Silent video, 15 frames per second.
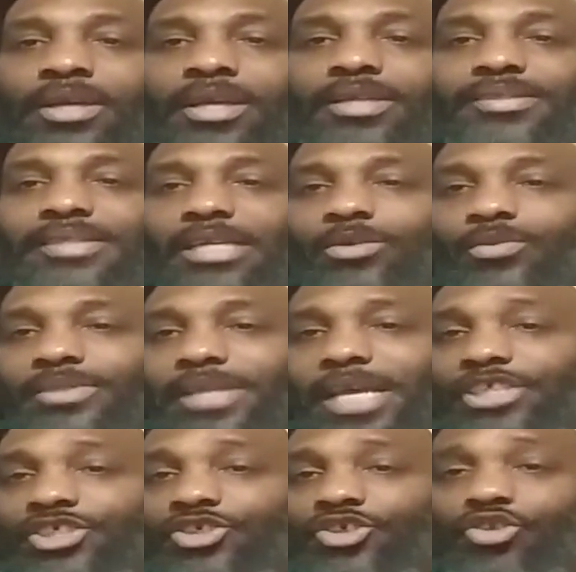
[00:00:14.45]
and
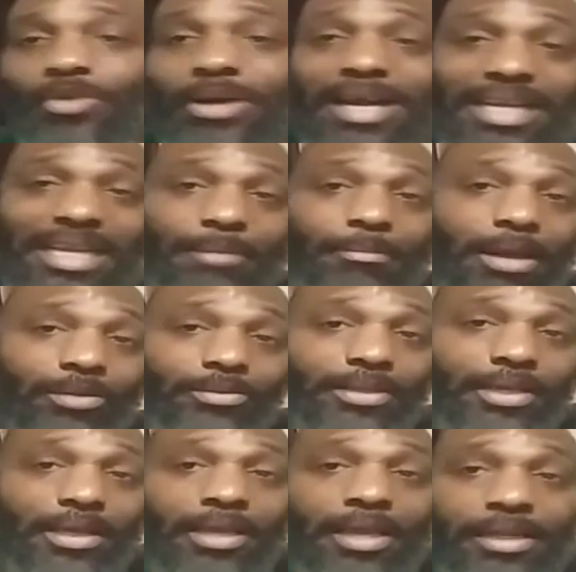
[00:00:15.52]
salutations to you Akim out
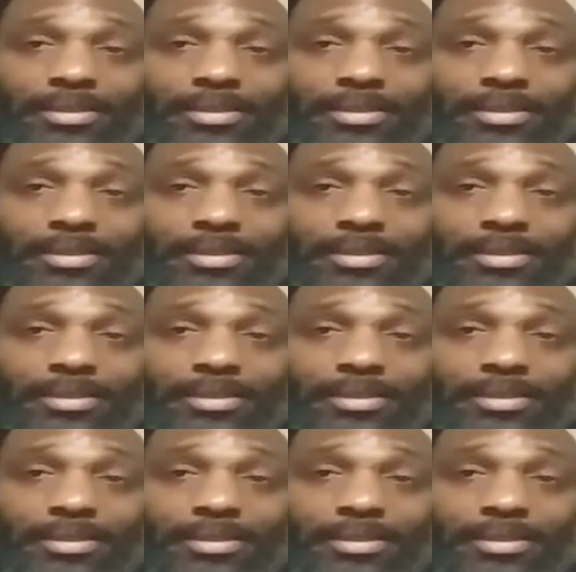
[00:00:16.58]
there